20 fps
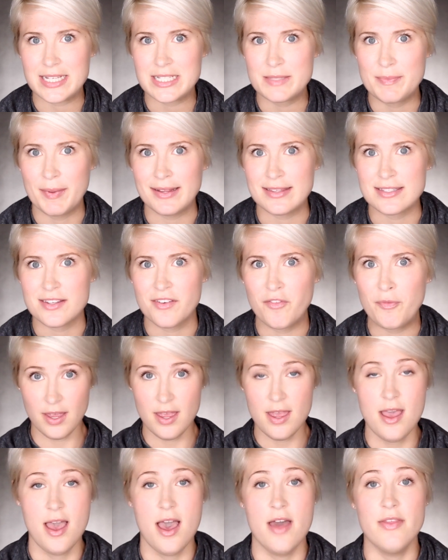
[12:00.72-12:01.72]
expensive.
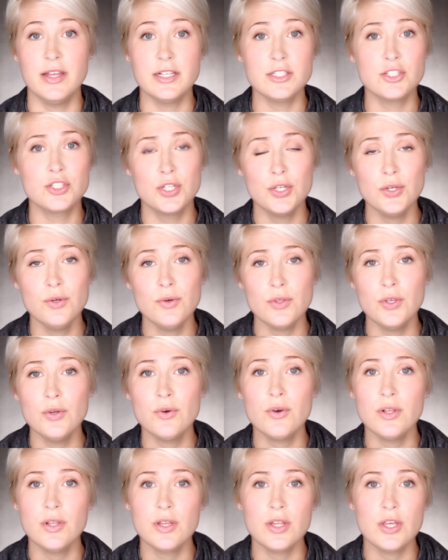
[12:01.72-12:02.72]
And then two,
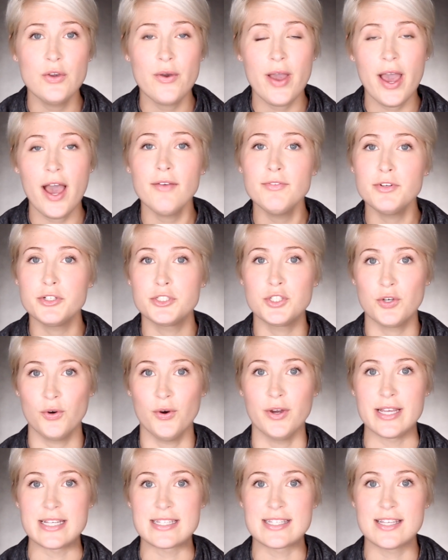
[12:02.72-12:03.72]
you have your
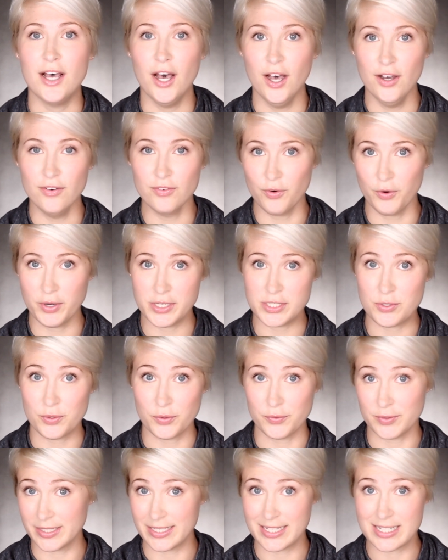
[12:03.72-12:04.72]
choice of going to
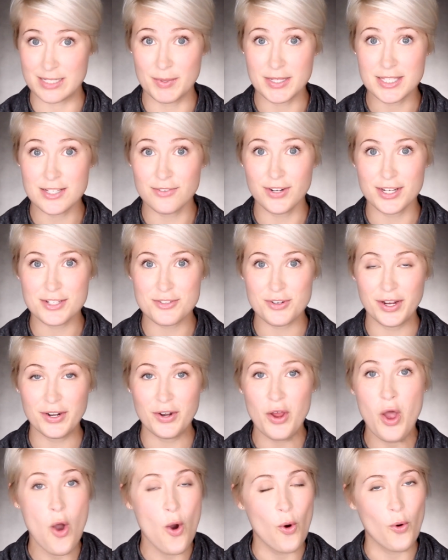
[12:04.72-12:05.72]
a really expensive restaurant
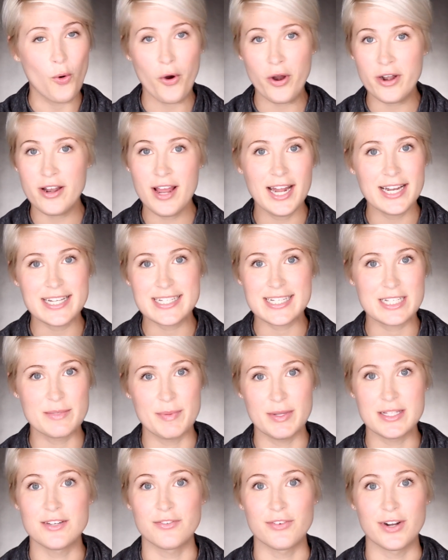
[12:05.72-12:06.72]
or a not as
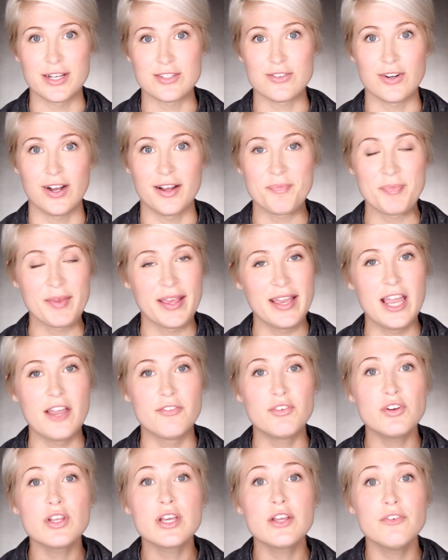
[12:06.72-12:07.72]
expensive restaurant.
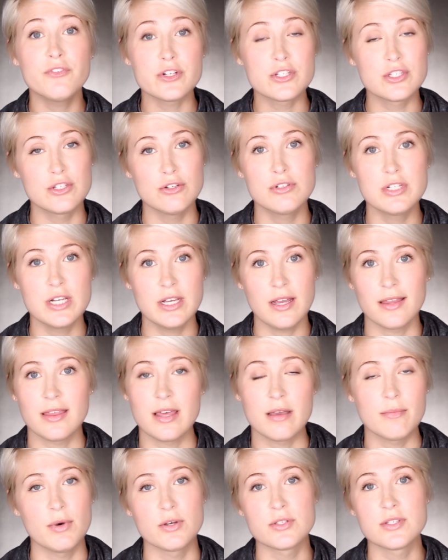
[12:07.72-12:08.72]
If you're looking for sushi, I
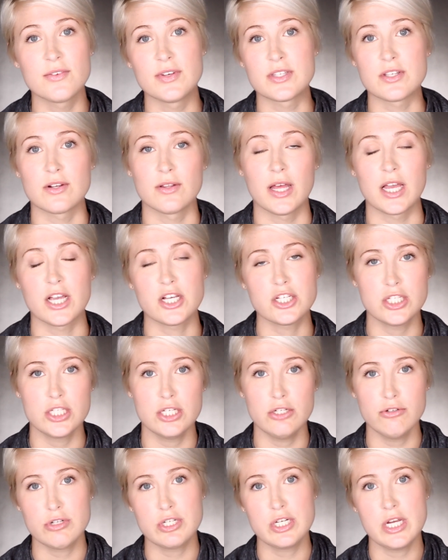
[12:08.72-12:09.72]
think most of us are like
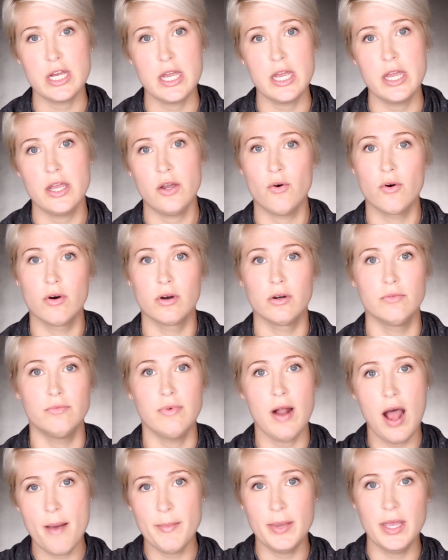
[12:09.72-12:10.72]
sushi or
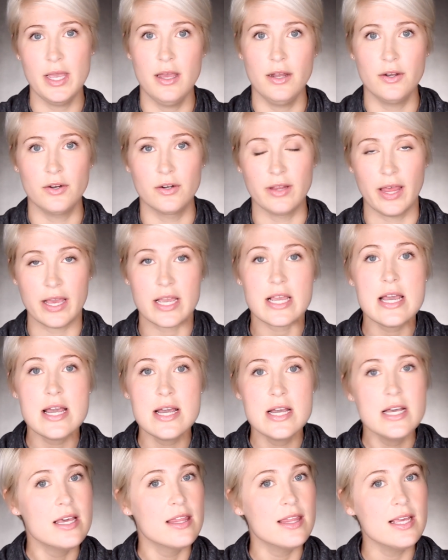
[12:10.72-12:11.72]
ramen or like
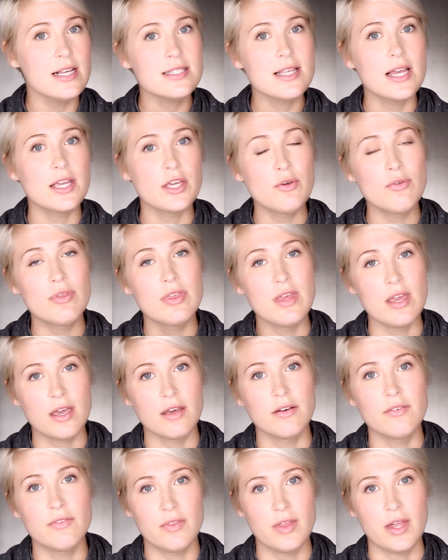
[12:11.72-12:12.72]
things that you think
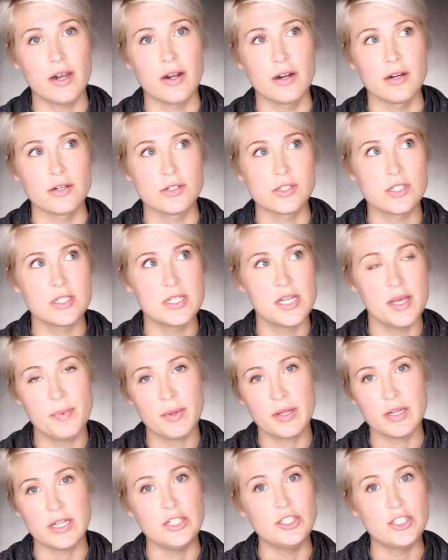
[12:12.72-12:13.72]
of that are
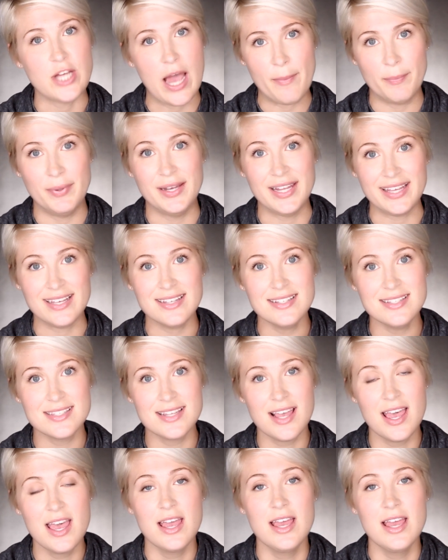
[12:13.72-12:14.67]
typically Japanese.